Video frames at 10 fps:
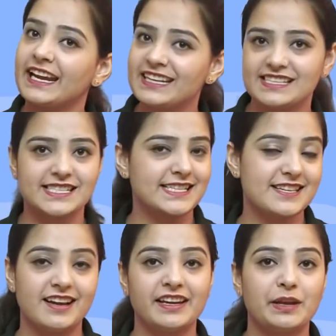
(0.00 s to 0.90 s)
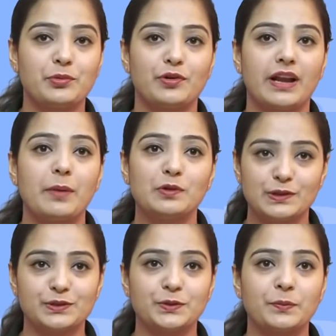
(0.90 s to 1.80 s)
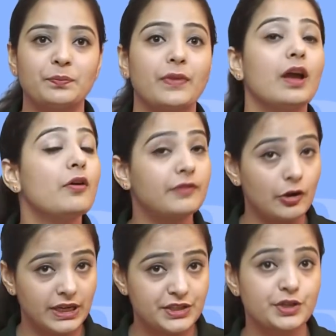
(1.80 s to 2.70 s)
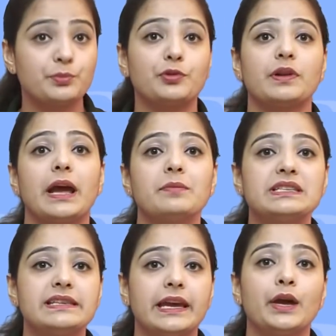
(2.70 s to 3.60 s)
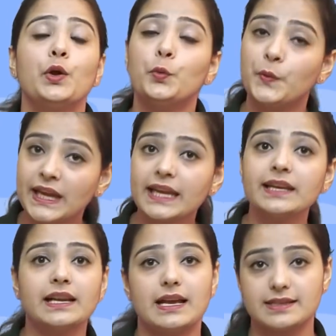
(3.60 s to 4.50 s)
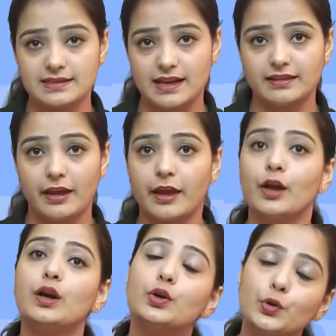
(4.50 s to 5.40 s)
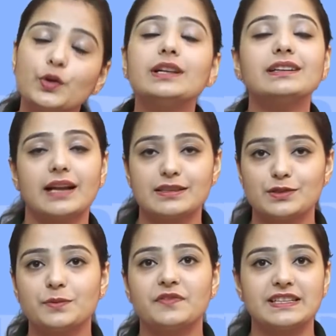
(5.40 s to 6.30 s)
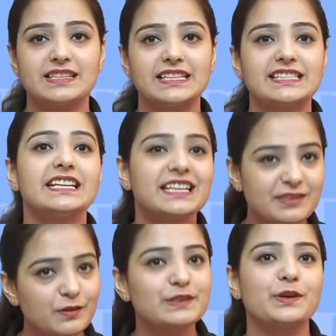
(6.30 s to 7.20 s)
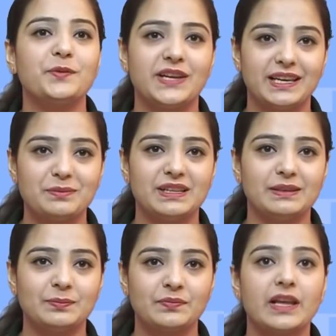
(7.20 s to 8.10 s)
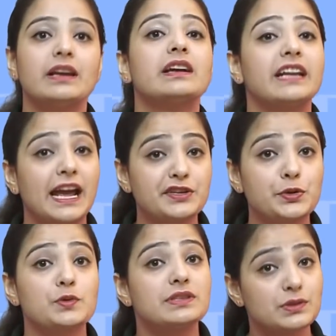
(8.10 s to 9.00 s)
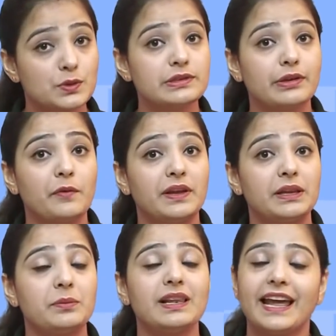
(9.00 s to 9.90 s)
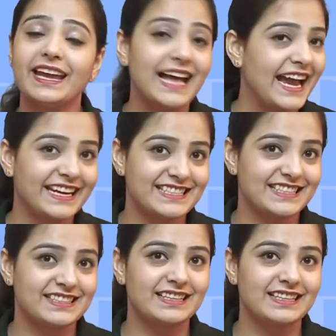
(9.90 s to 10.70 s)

and distance learning program also. Foundation program is there, weekend classes are there, Google Classroom facility is also available. Crash course is also available like I did.